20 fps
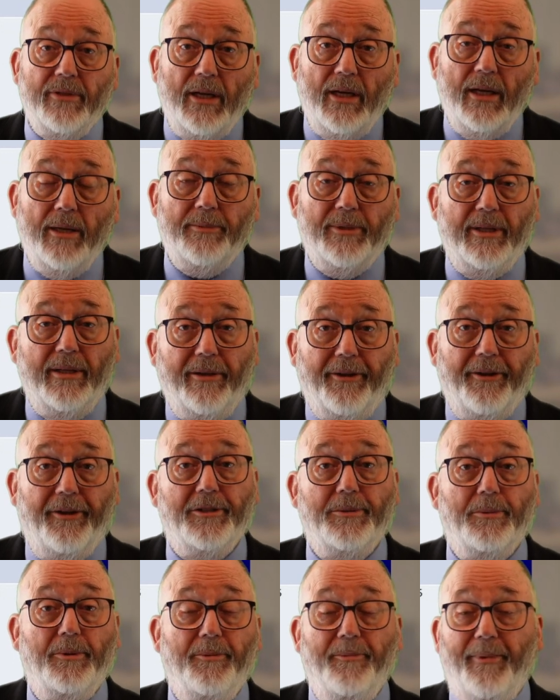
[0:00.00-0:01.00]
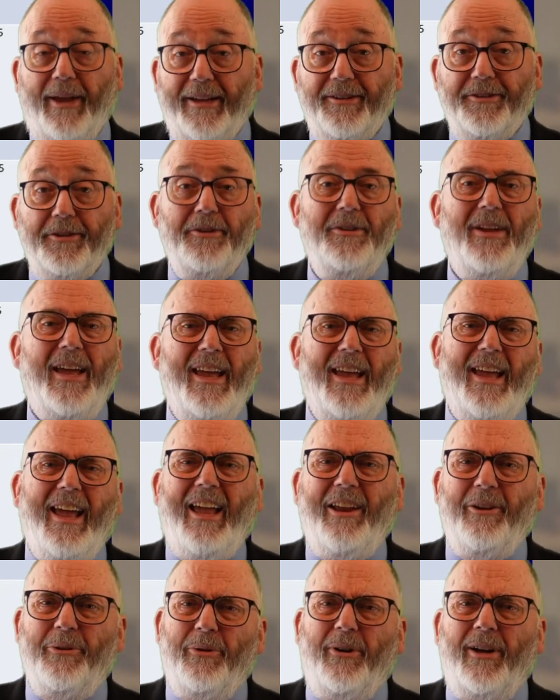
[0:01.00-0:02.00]
times in the Gospel of Matthew,
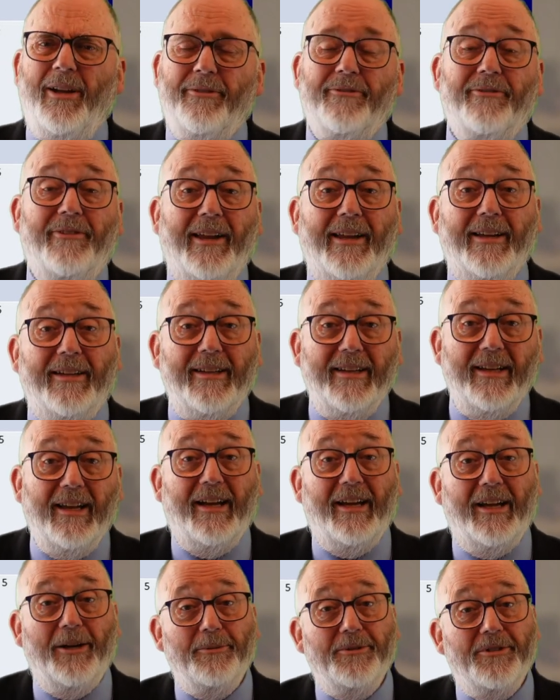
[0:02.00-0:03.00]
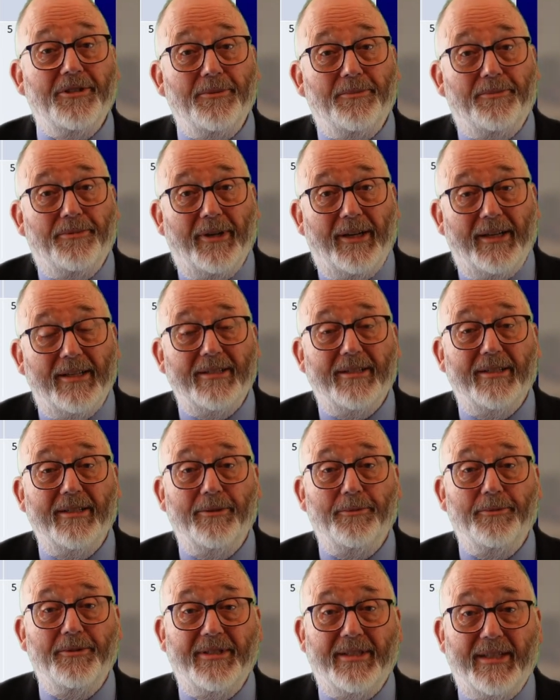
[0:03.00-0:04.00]
and quite frankly, I was surprised that
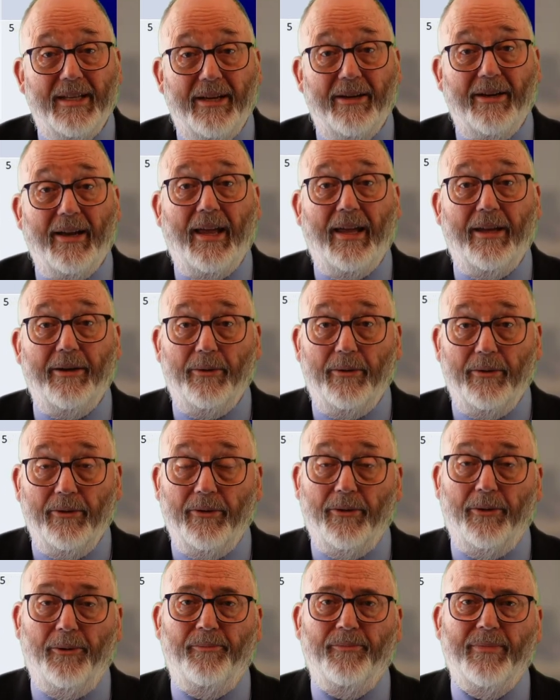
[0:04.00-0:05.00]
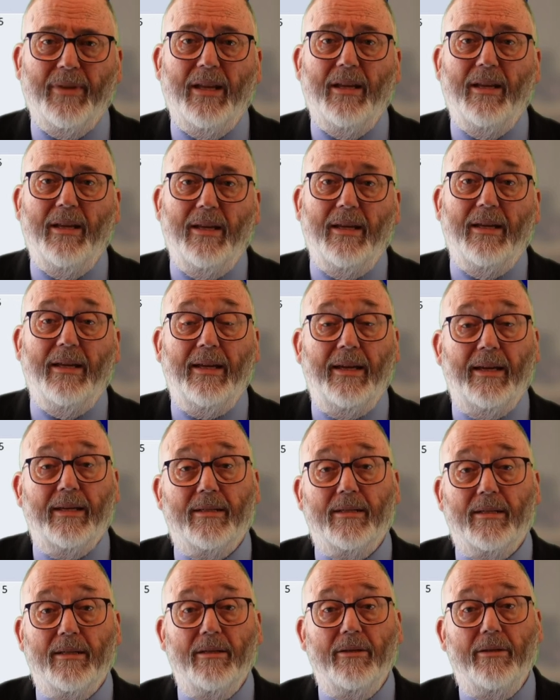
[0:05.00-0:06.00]
it was there at all.
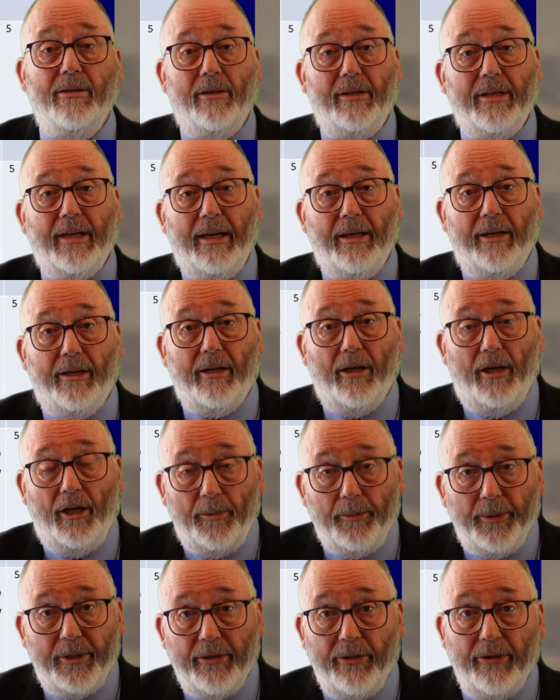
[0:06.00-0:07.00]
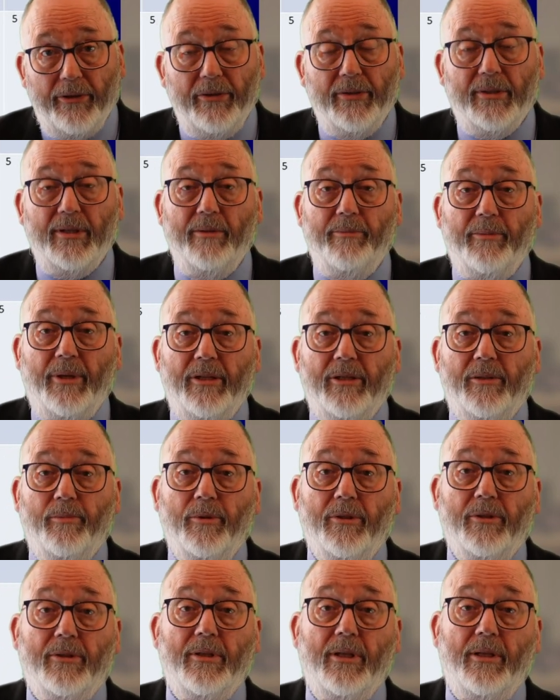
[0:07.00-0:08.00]
It's not a common use in most
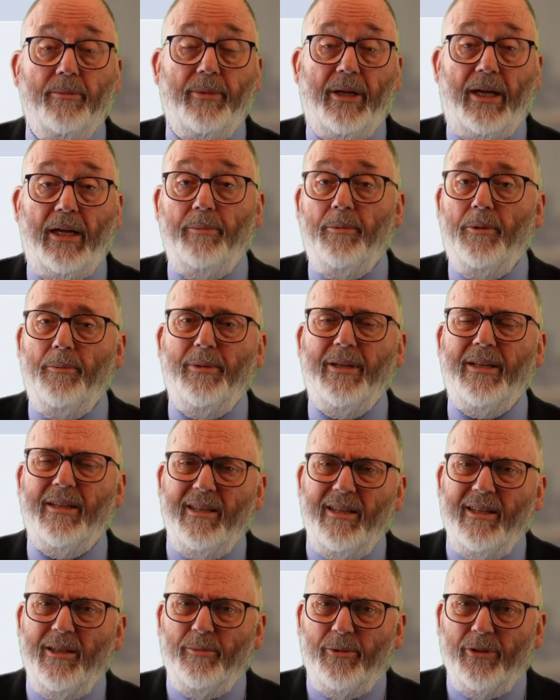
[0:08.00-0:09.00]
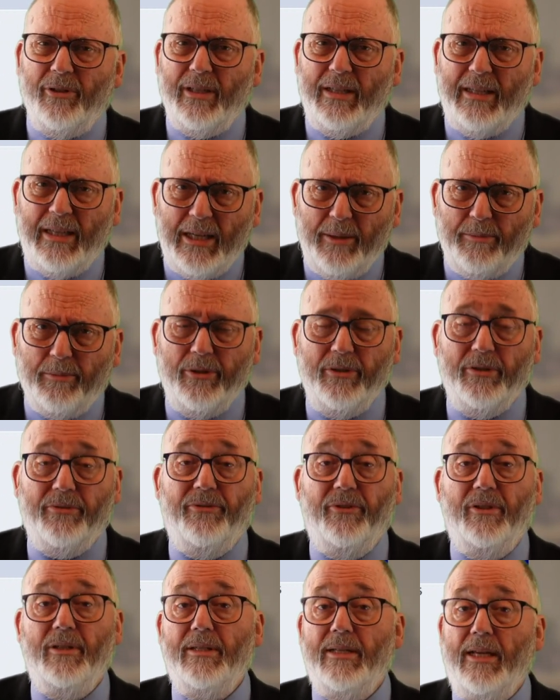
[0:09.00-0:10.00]
books of the Bible, but in the book of Hebrews,
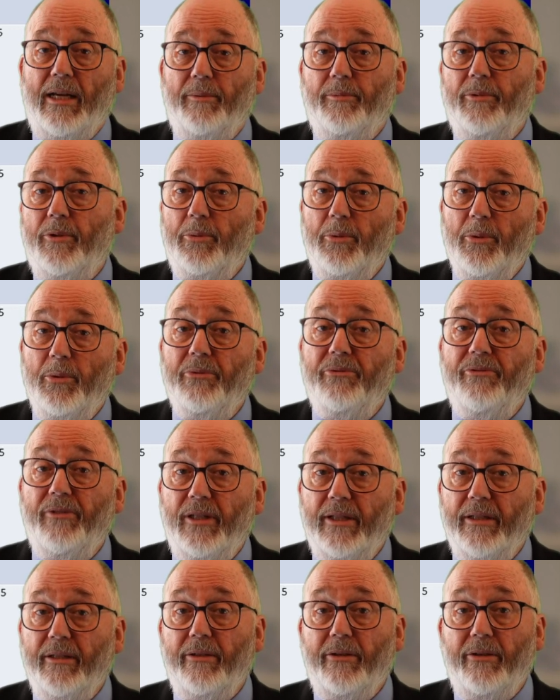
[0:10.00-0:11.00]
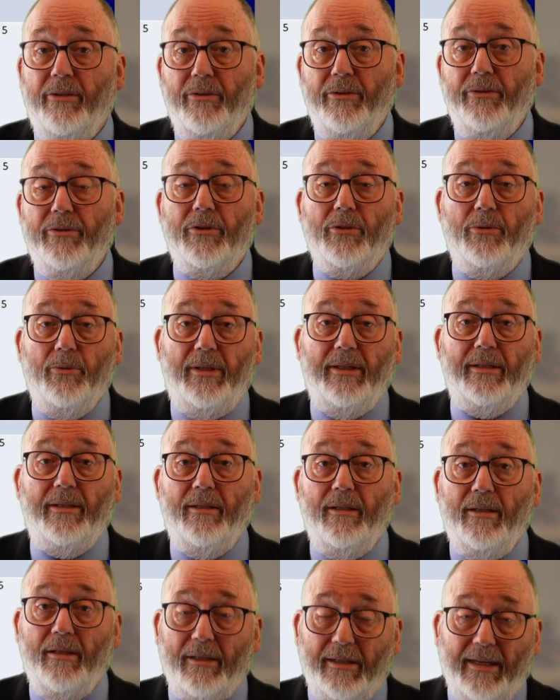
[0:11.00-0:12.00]
for example, we will find it used quite a
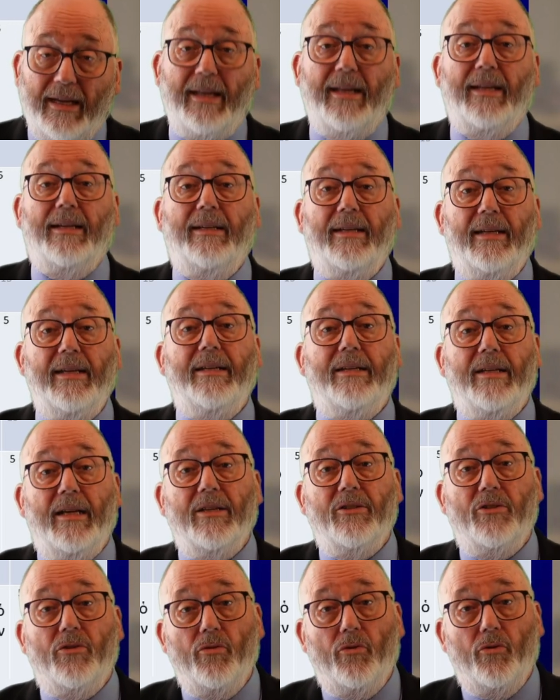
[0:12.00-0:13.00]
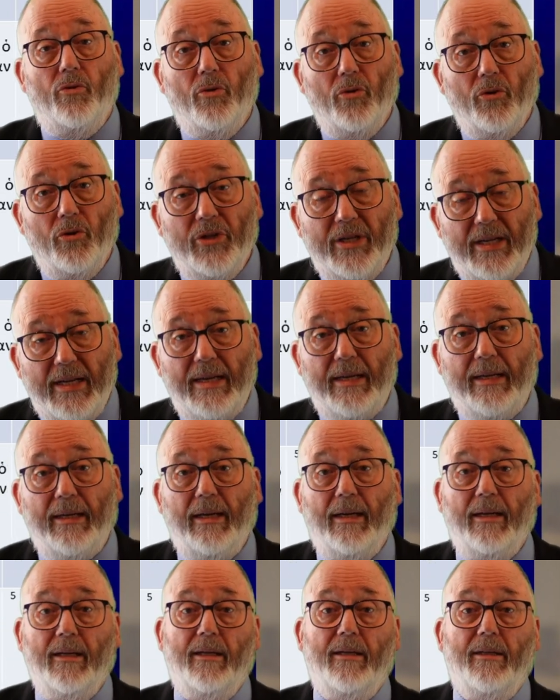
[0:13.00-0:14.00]
lot. Let us draw near,